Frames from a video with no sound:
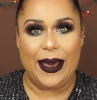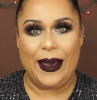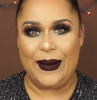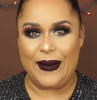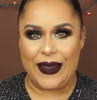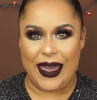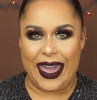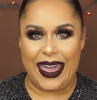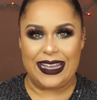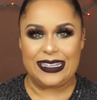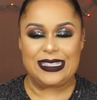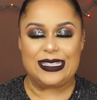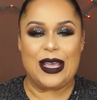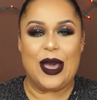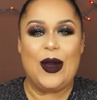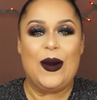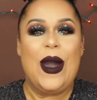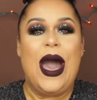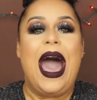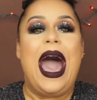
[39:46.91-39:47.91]
Okay,
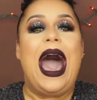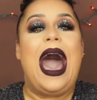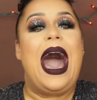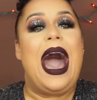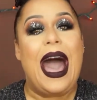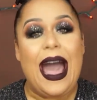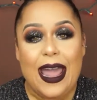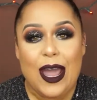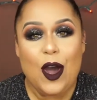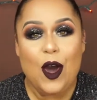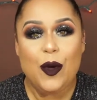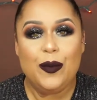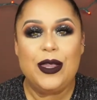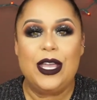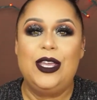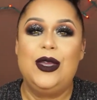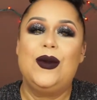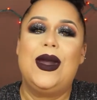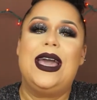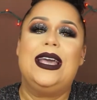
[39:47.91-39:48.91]
so I hope
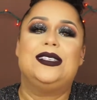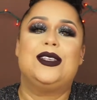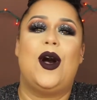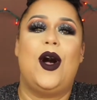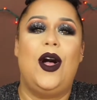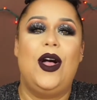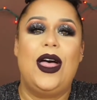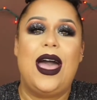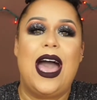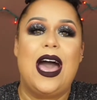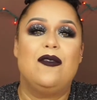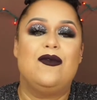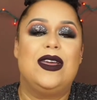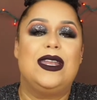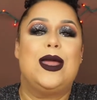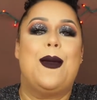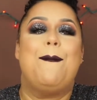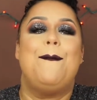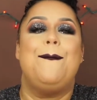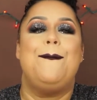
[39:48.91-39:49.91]
that you guys all have
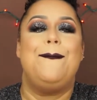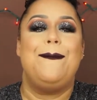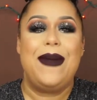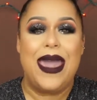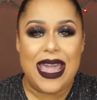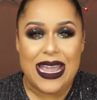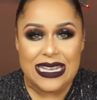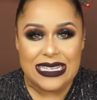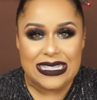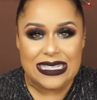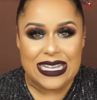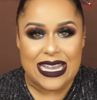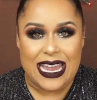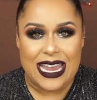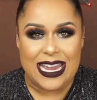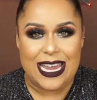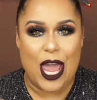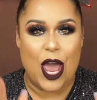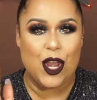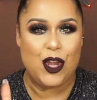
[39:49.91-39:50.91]
an
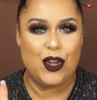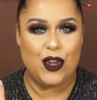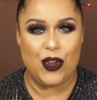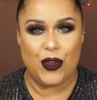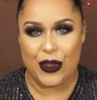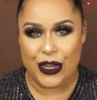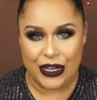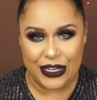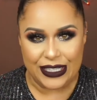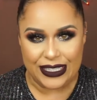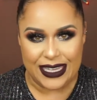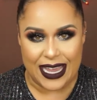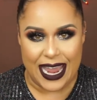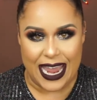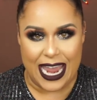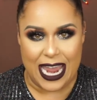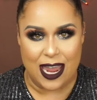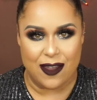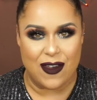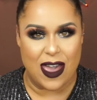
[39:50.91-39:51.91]
amazing New Year's
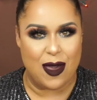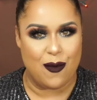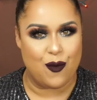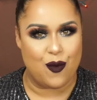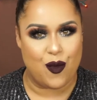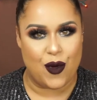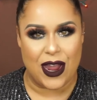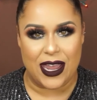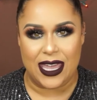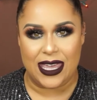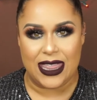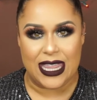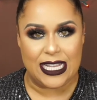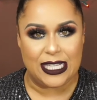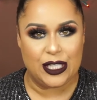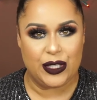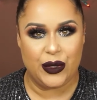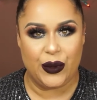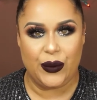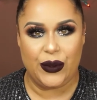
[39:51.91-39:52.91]
Eve and bring in
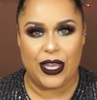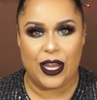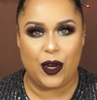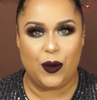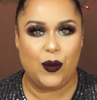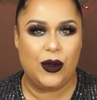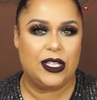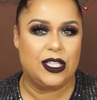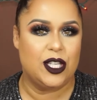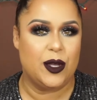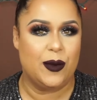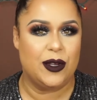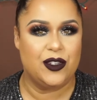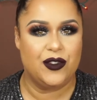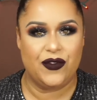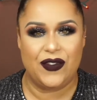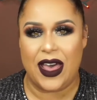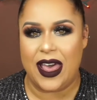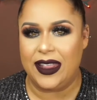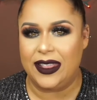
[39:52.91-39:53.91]
this new year with so
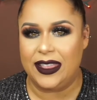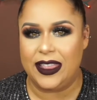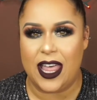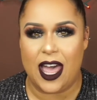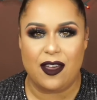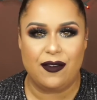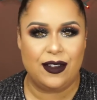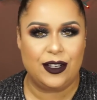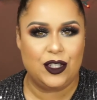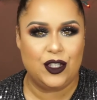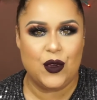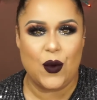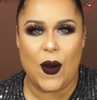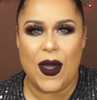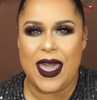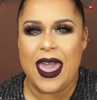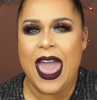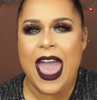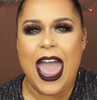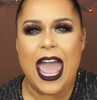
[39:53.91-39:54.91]
much fun, love, and joy,